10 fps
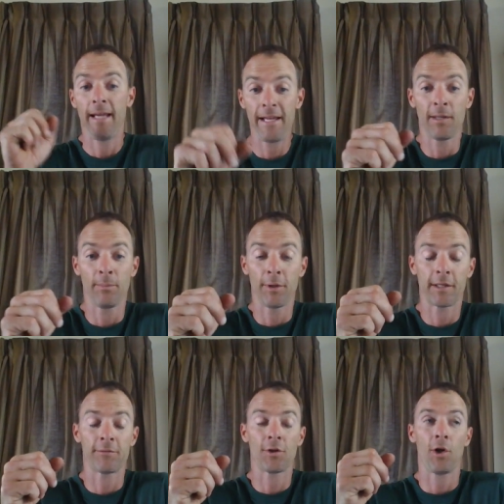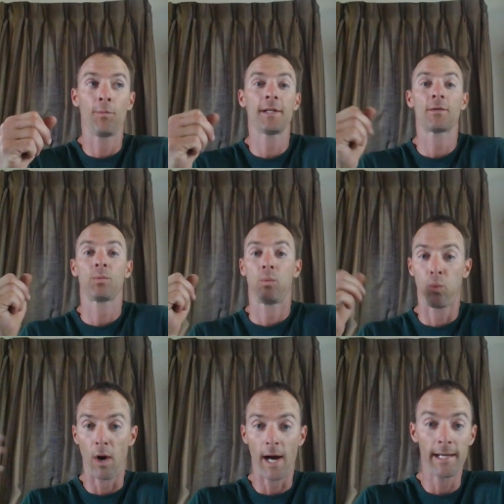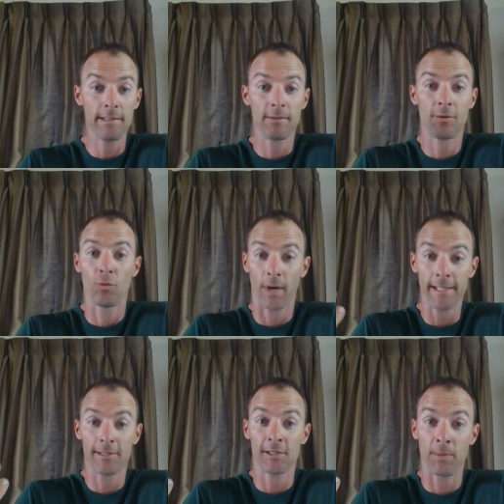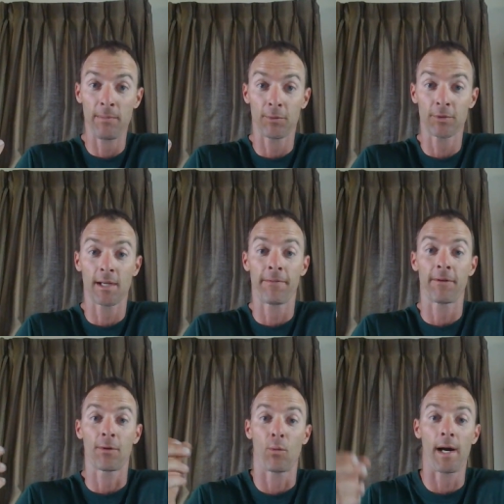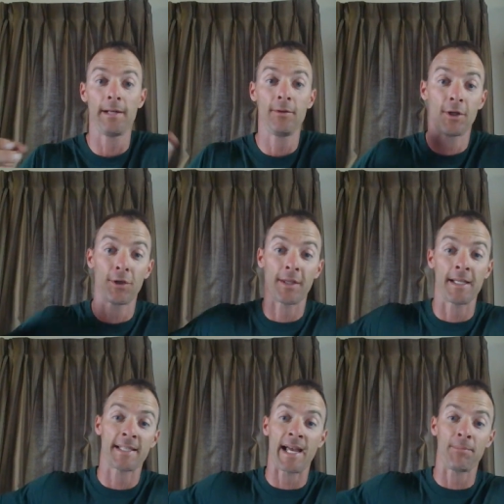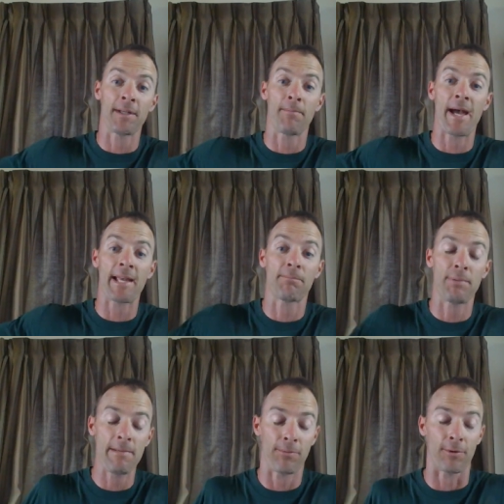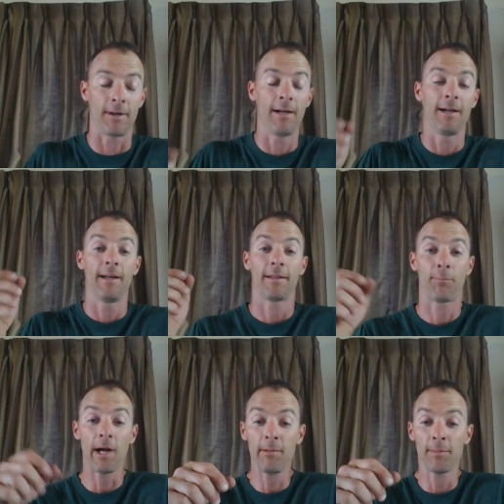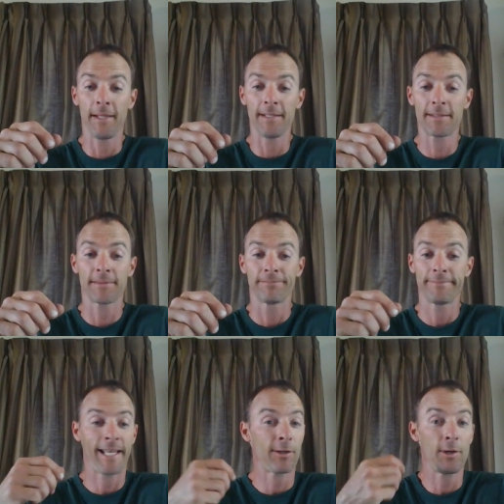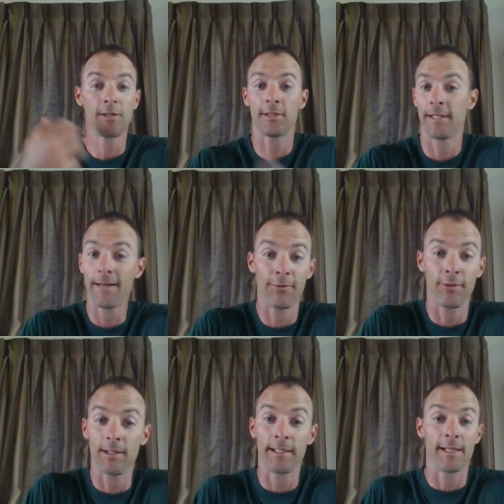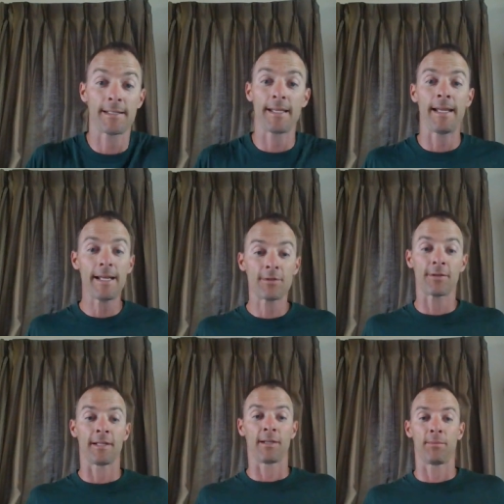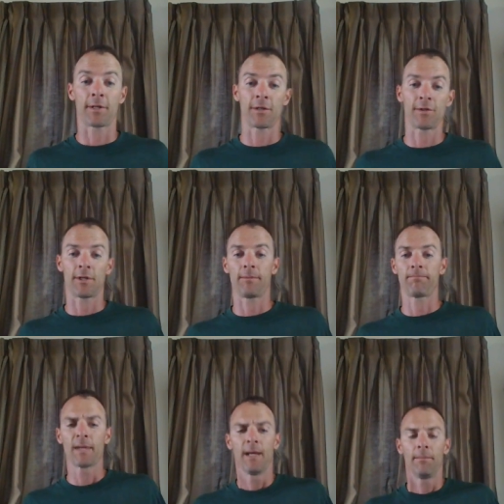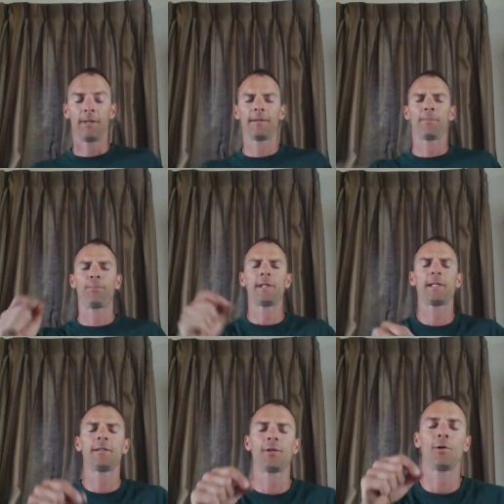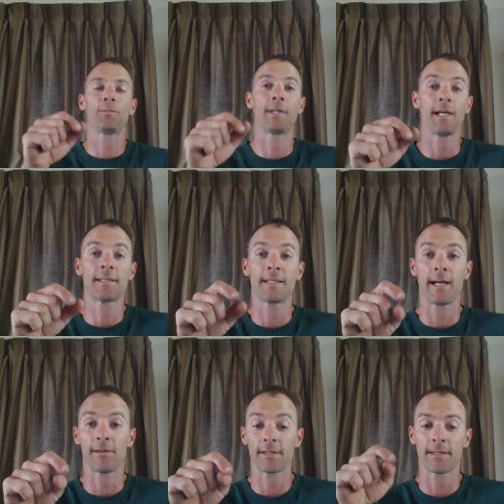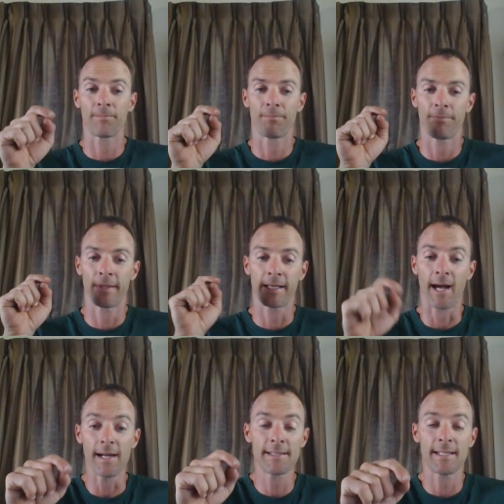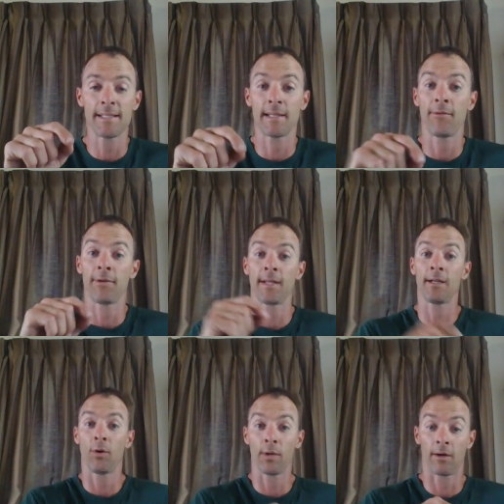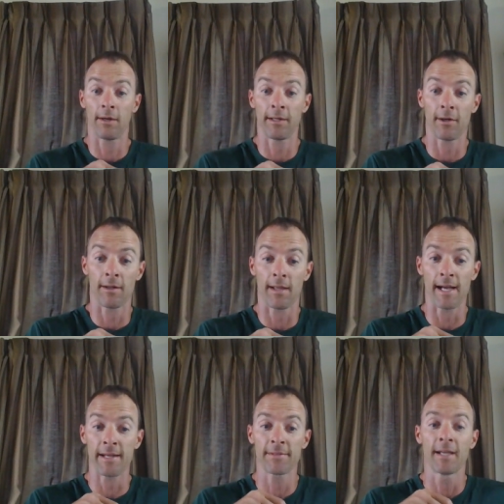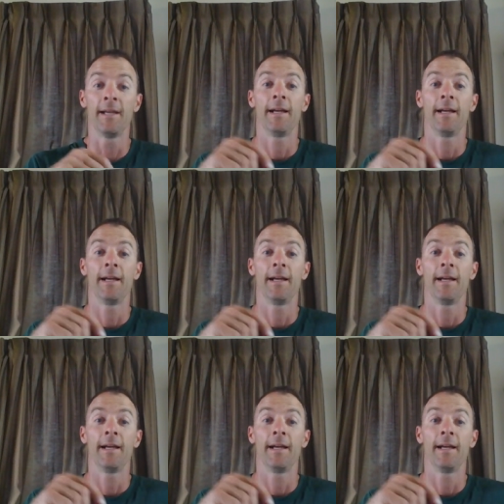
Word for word: in the book of Job is why do righteous people suffer? Why do good things happen to bad people? The problem is that question never really does get answered in the book of Job. But the book of Job does tell us that God sees everything going on in our lives